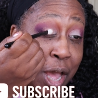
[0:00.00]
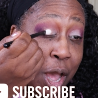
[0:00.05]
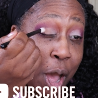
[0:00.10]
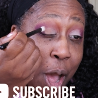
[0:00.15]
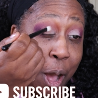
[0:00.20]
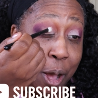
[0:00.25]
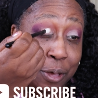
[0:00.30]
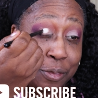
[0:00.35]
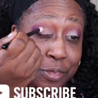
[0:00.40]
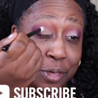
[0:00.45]

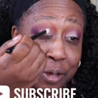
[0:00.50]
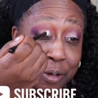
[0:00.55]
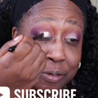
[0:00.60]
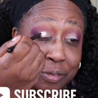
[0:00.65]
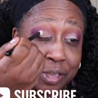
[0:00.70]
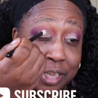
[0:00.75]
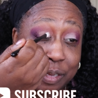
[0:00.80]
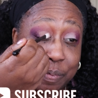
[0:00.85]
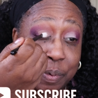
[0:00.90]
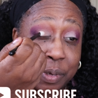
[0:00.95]
Although
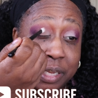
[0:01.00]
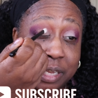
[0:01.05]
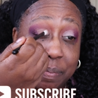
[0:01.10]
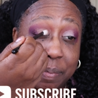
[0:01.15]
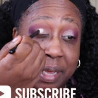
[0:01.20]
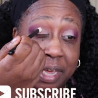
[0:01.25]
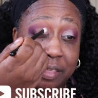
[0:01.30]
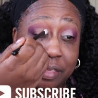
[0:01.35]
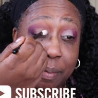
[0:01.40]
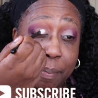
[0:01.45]
this puts
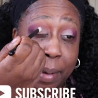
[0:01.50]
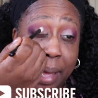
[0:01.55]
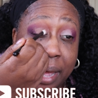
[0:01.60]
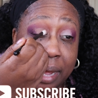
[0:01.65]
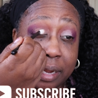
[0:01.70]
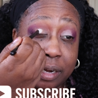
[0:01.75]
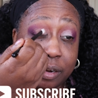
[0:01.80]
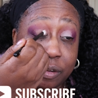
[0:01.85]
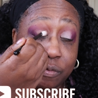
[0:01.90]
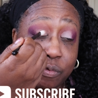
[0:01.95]
me in the
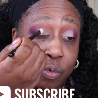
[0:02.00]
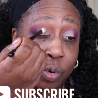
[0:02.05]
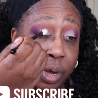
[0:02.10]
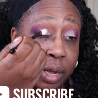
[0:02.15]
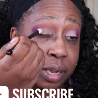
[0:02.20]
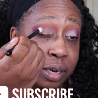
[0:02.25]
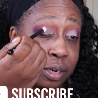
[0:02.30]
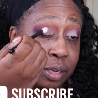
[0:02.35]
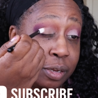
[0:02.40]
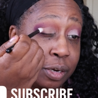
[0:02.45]
mind of
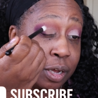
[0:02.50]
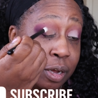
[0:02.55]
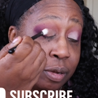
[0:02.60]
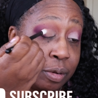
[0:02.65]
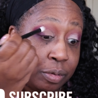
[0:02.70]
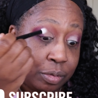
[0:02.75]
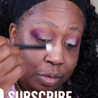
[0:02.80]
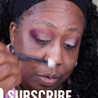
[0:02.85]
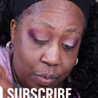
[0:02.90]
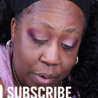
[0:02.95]
one, you
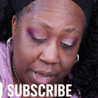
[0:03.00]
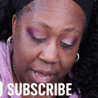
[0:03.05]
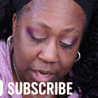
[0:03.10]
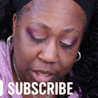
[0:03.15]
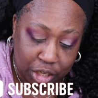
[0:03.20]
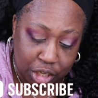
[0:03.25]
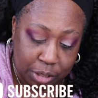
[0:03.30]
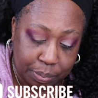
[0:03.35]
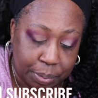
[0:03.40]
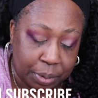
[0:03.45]
know, the way I
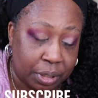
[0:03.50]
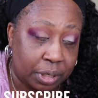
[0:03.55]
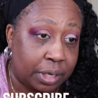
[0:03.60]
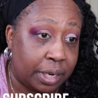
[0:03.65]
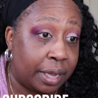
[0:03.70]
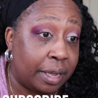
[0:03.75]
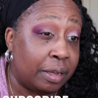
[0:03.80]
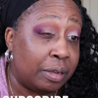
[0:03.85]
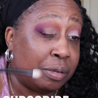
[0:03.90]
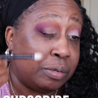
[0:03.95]
just put
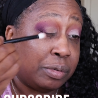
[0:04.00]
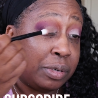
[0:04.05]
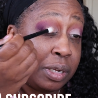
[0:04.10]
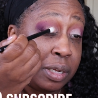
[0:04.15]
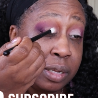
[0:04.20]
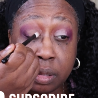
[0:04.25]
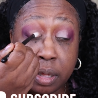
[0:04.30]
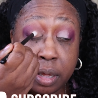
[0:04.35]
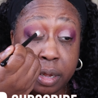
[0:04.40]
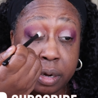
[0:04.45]
down
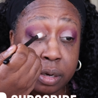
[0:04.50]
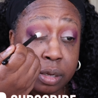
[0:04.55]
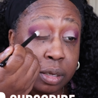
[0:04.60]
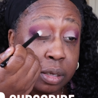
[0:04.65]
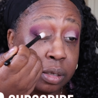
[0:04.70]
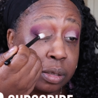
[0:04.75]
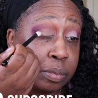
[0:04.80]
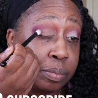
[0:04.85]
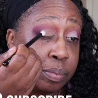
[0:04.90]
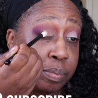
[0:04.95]
that
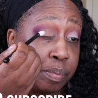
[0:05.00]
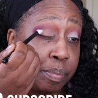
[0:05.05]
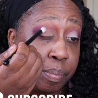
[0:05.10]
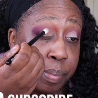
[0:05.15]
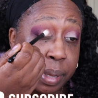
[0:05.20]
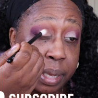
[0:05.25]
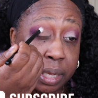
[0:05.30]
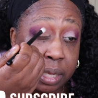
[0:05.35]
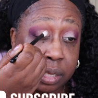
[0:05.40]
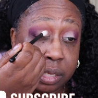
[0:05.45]

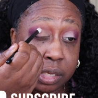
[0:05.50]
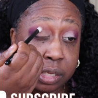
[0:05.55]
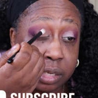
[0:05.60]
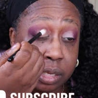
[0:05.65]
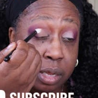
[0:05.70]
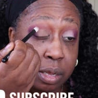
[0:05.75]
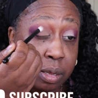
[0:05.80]
base.